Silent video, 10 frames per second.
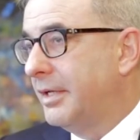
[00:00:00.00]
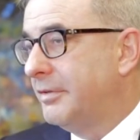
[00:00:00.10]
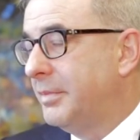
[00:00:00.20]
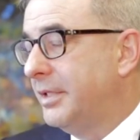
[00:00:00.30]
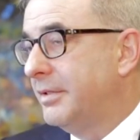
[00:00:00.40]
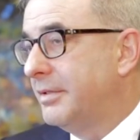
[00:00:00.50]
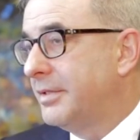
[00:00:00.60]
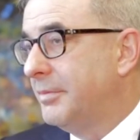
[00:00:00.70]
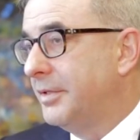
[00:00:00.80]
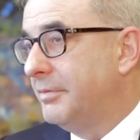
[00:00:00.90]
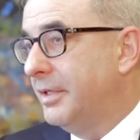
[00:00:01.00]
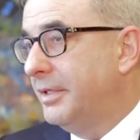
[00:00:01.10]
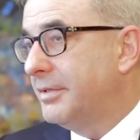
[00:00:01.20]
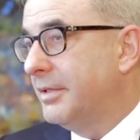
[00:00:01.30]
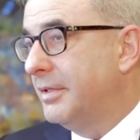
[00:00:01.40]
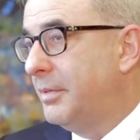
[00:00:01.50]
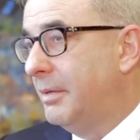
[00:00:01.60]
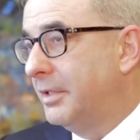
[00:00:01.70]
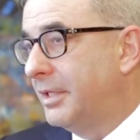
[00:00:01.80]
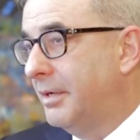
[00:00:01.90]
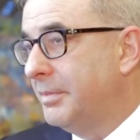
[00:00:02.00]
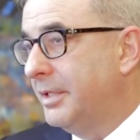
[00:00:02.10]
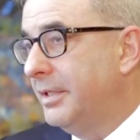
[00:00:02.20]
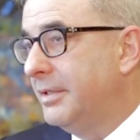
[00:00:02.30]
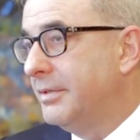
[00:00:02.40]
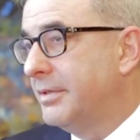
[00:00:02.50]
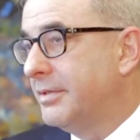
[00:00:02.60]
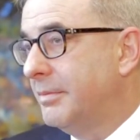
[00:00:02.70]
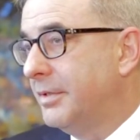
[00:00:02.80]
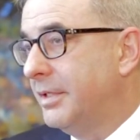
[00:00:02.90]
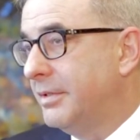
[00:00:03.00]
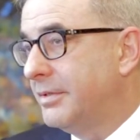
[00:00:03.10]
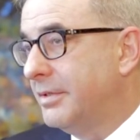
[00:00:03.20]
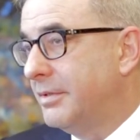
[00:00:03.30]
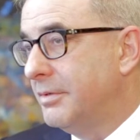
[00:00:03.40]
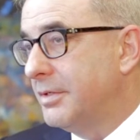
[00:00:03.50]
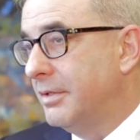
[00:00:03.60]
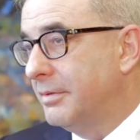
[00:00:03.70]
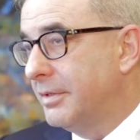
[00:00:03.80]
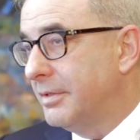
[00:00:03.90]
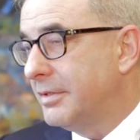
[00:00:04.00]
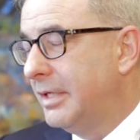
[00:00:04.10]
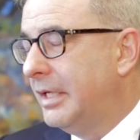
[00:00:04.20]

have been some of the REITs and the public companies and some of the institutional owners.